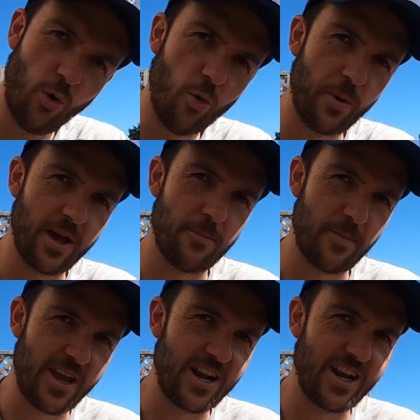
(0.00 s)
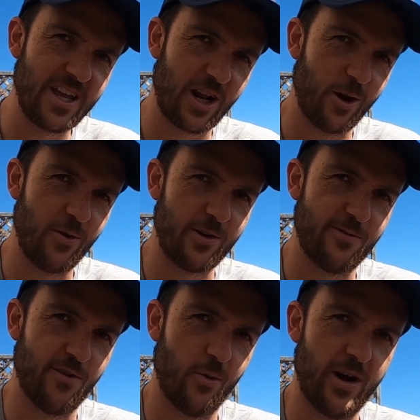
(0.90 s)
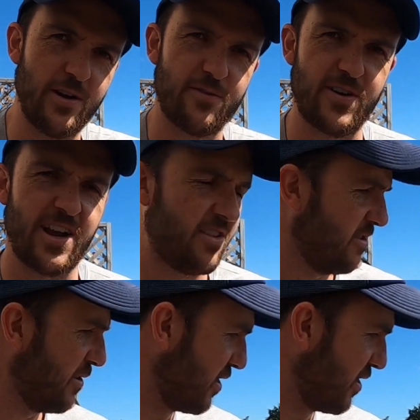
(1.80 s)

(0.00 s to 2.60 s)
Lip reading: albeit mainly clothing and footwear. In fact, I